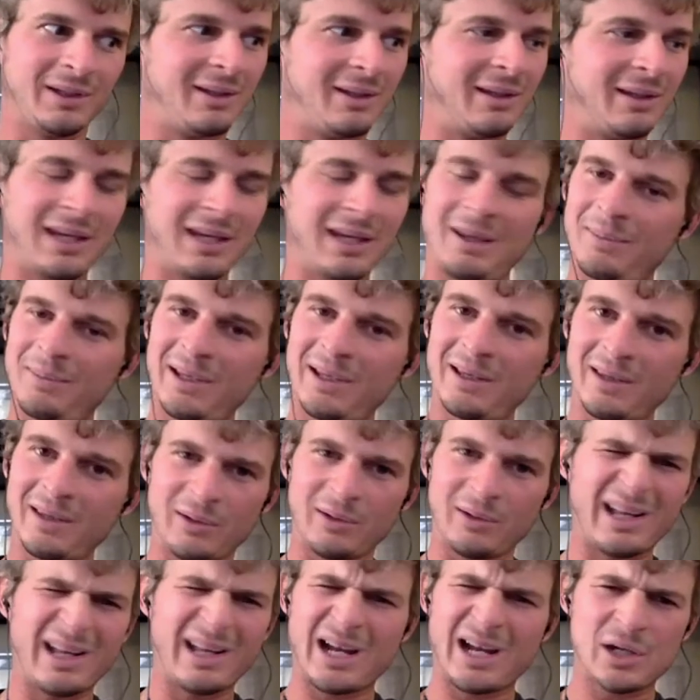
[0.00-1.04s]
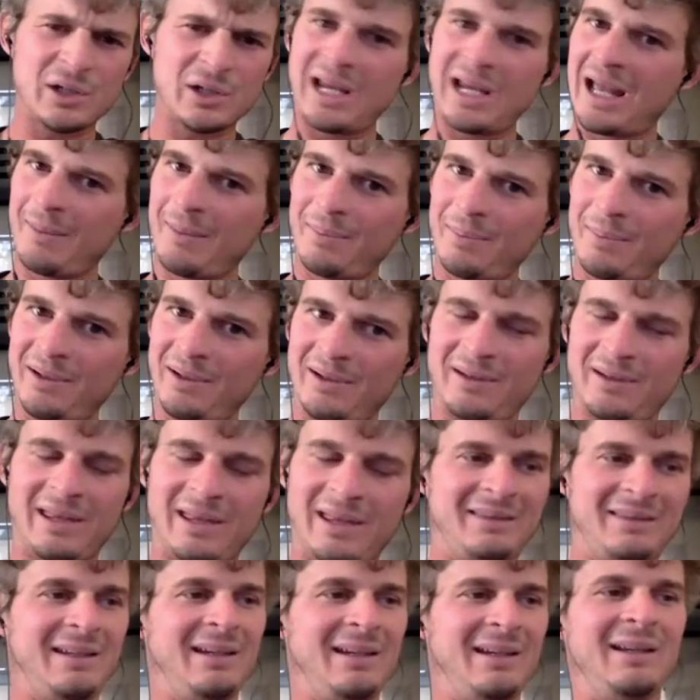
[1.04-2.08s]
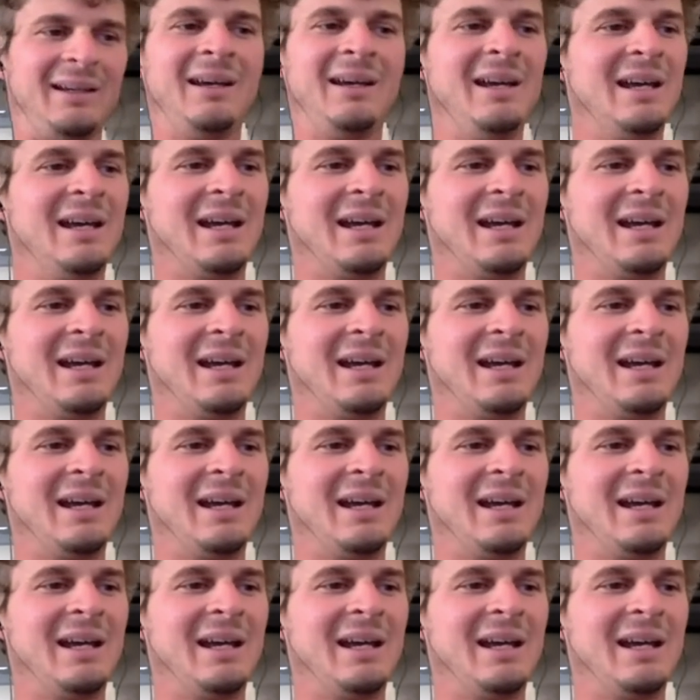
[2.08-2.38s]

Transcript: hey man, what actually happened that day?